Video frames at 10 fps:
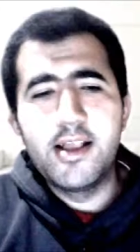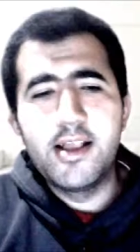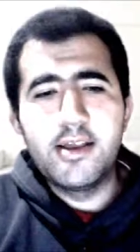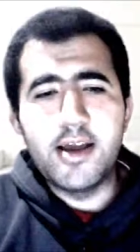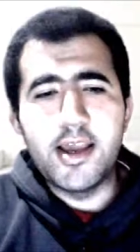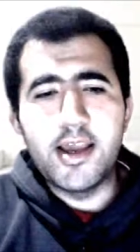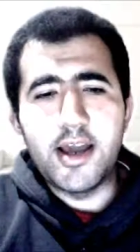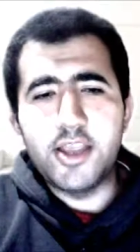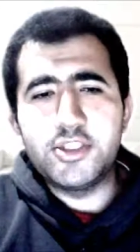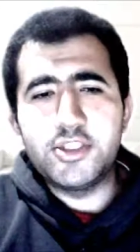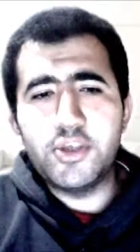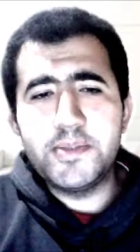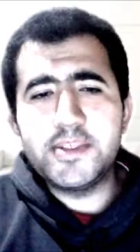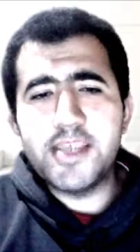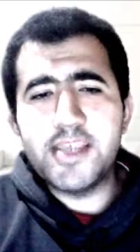It's up to
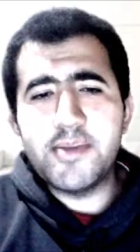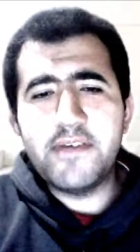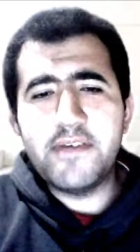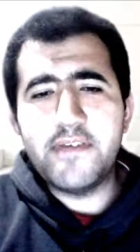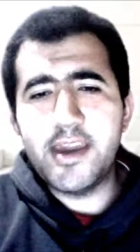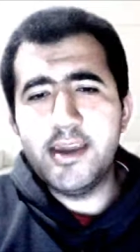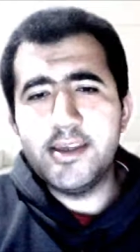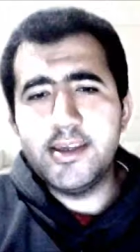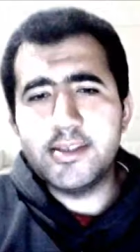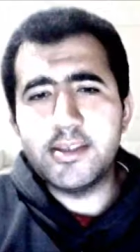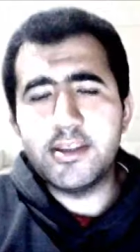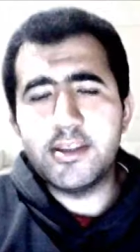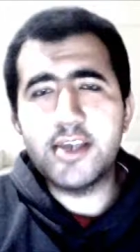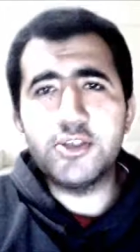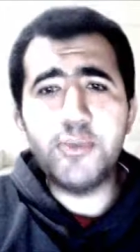save my face, and that you
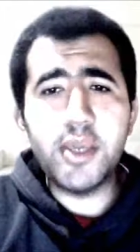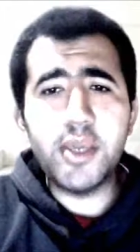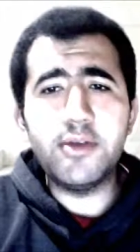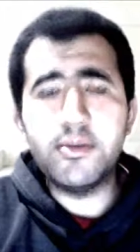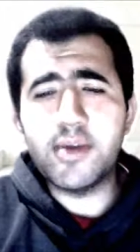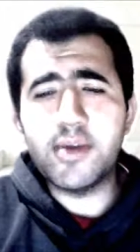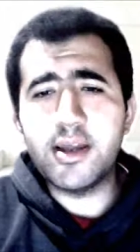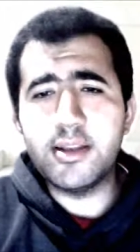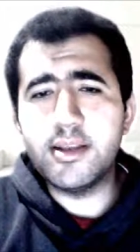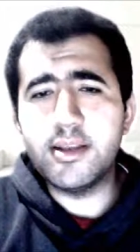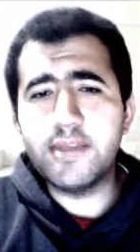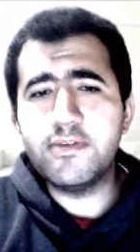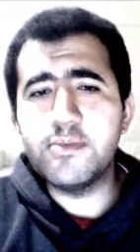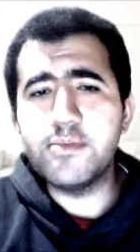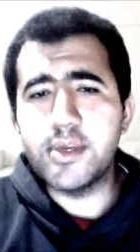be reminding that for
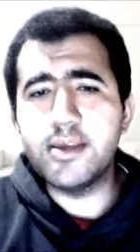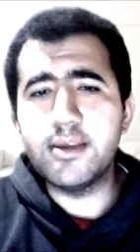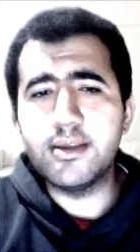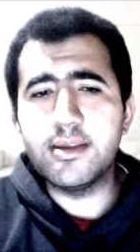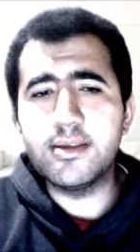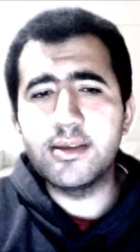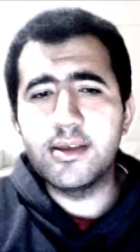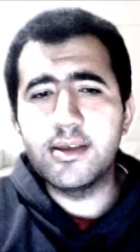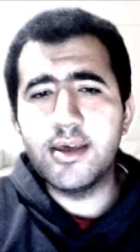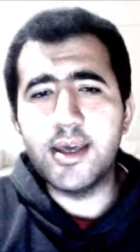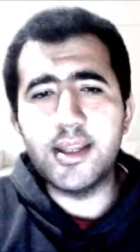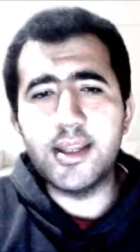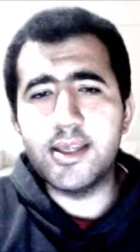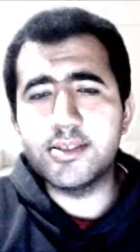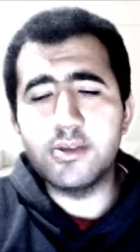me, it
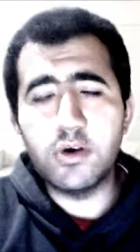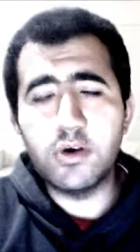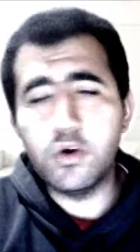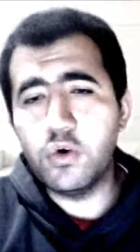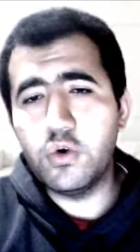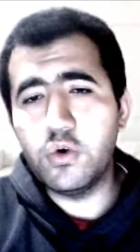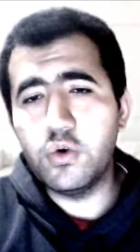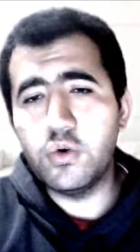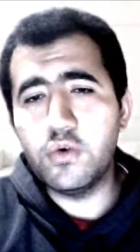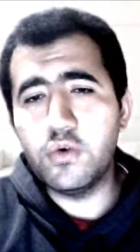isn't over.